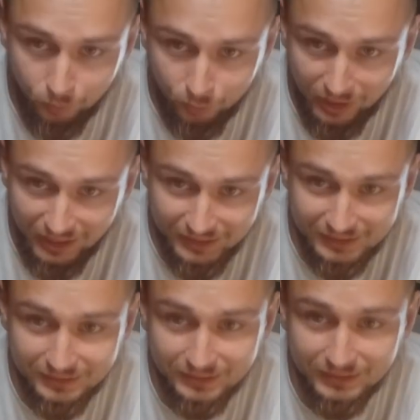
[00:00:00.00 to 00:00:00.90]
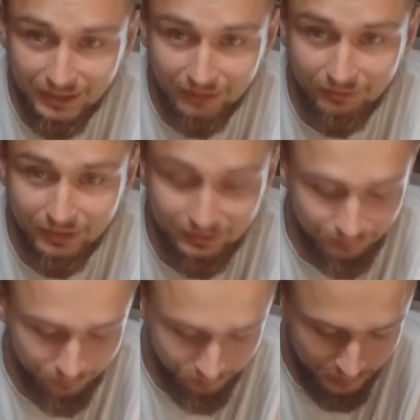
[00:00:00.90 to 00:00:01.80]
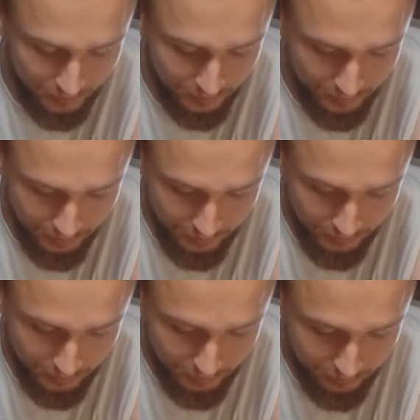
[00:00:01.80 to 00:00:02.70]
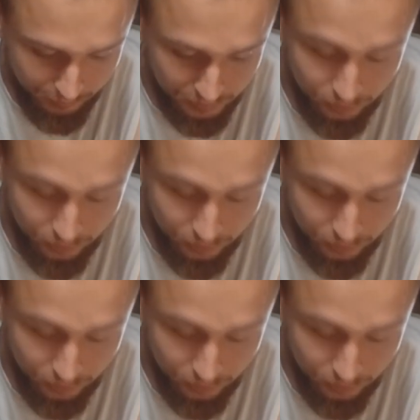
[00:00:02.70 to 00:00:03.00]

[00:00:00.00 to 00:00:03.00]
more nice, I think. But